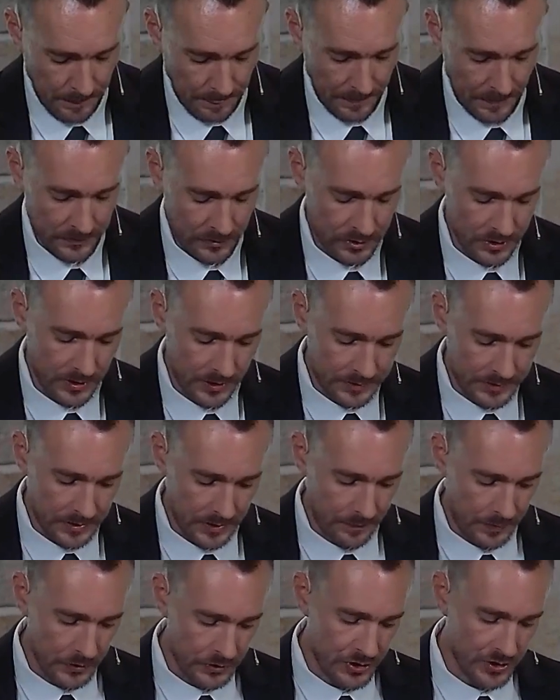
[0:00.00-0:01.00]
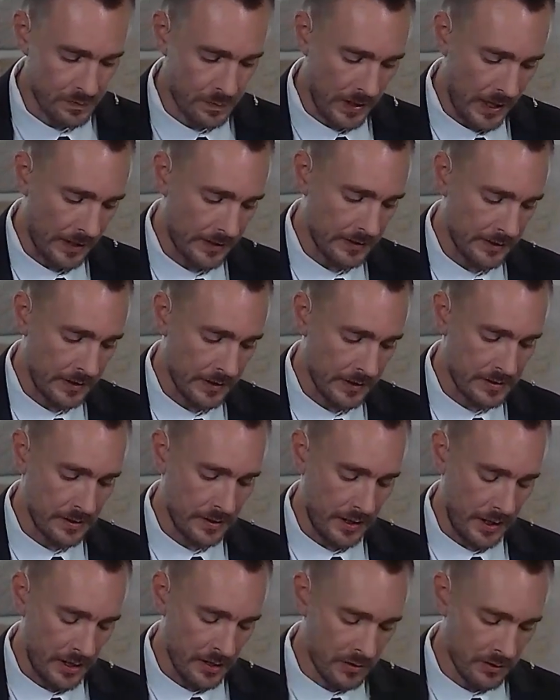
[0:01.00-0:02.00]
And there's nothing that pushes back against an
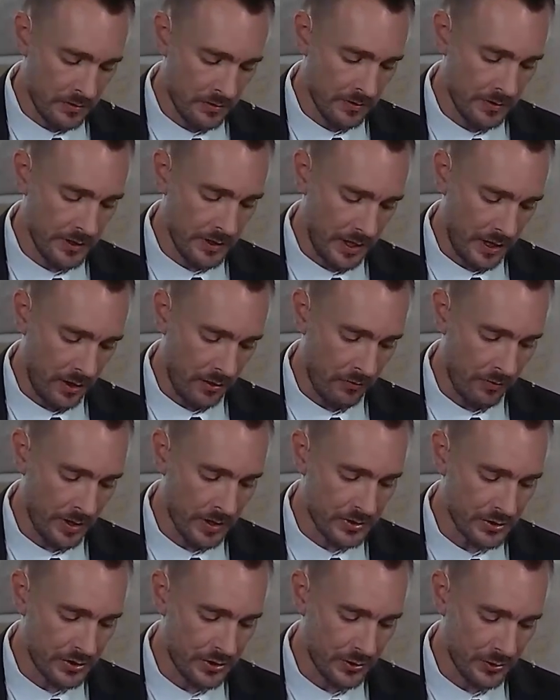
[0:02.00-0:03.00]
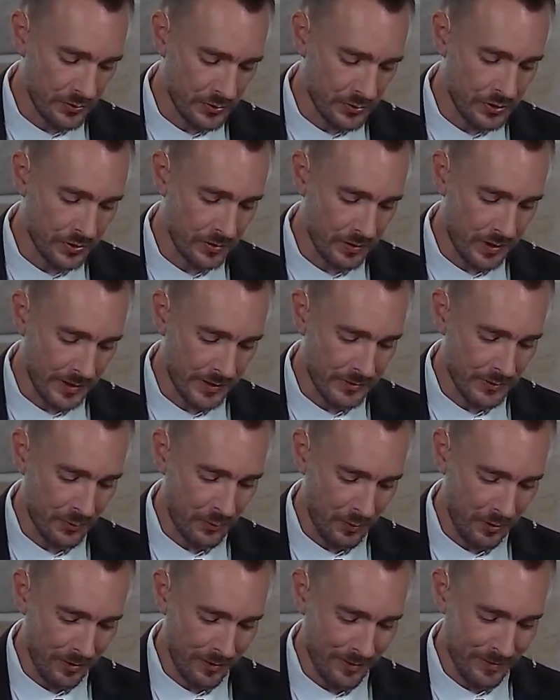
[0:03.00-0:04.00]
angry, outraged culture like the
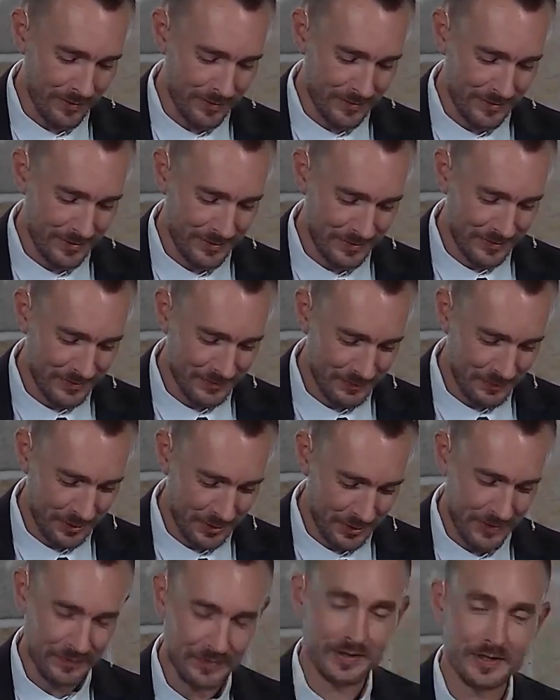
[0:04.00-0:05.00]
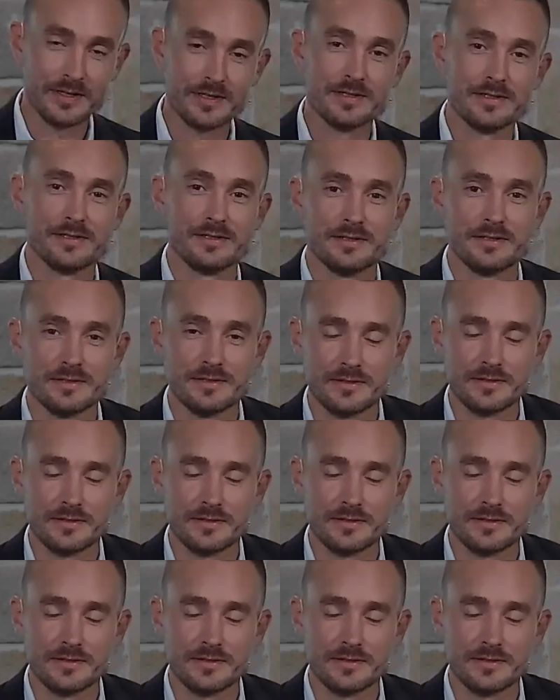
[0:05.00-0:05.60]
word forgiveness.